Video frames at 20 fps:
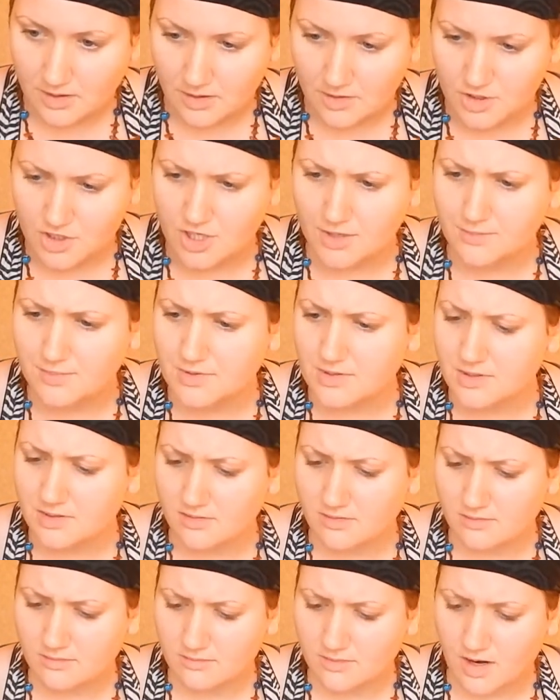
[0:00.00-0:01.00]
Chips,
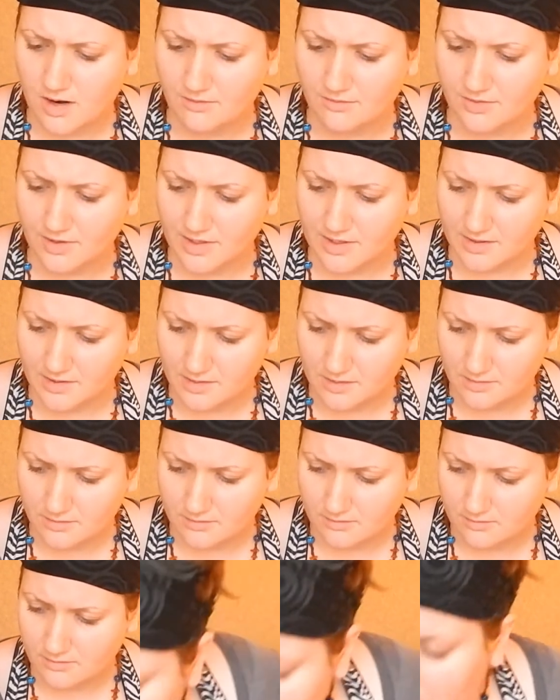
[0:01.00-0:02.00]
not flakes.
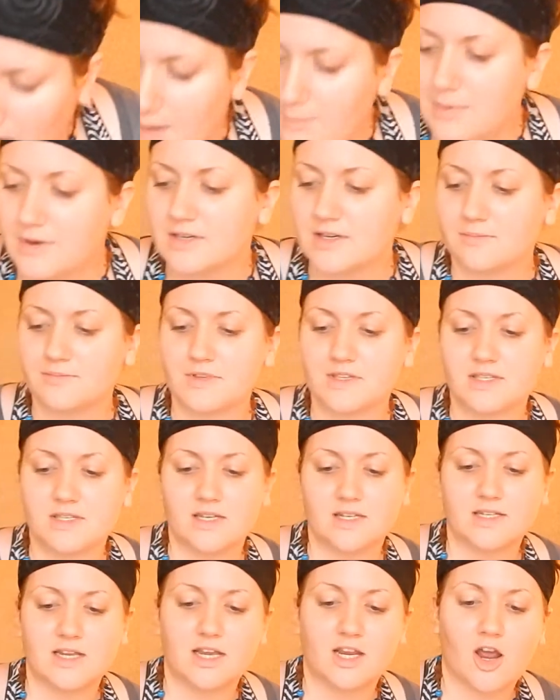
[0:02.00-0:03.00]
I picked up this to
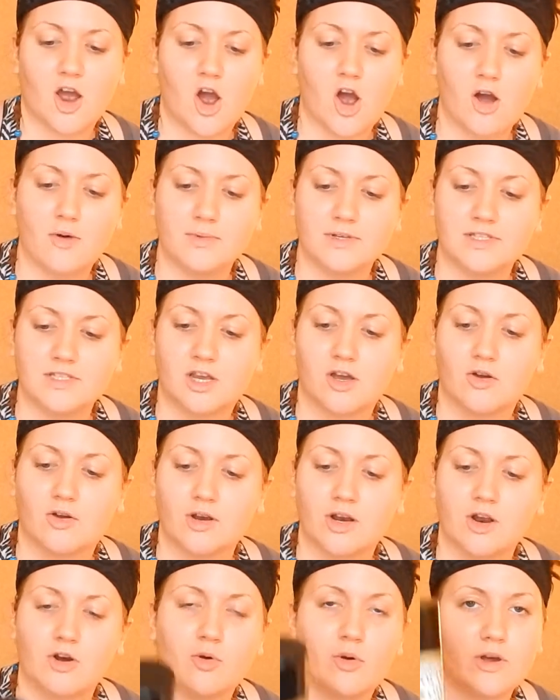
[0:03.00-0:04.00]
take home. It's
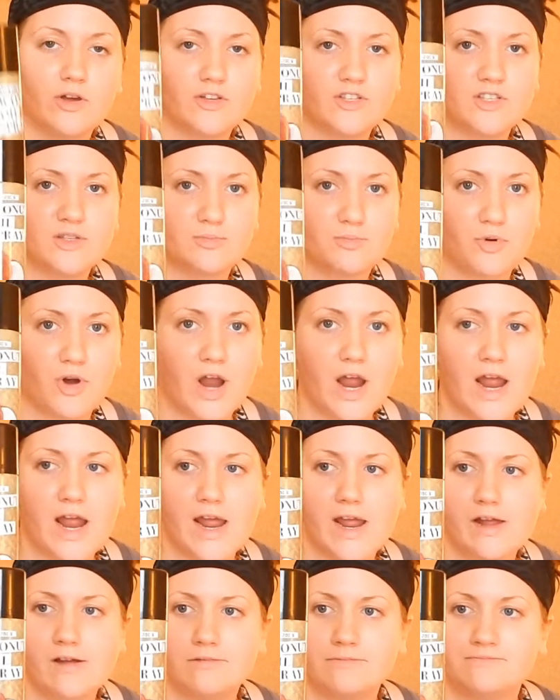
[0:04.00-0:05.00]
coconut oil
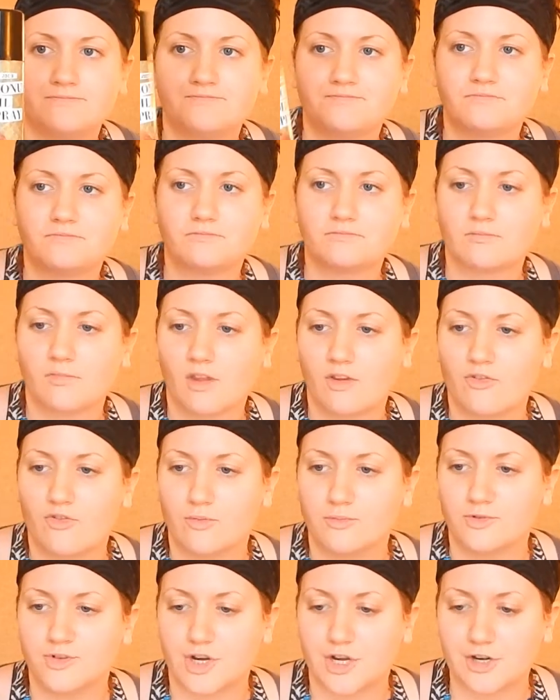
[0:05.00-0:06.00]
spray
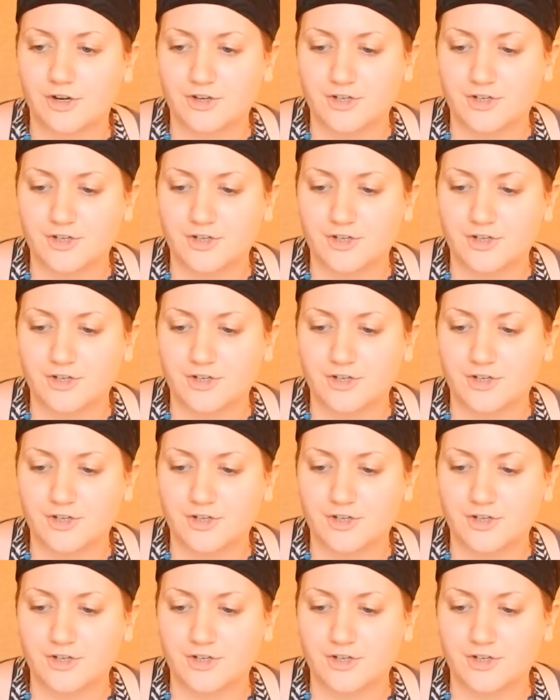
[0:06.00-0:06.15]
from Trader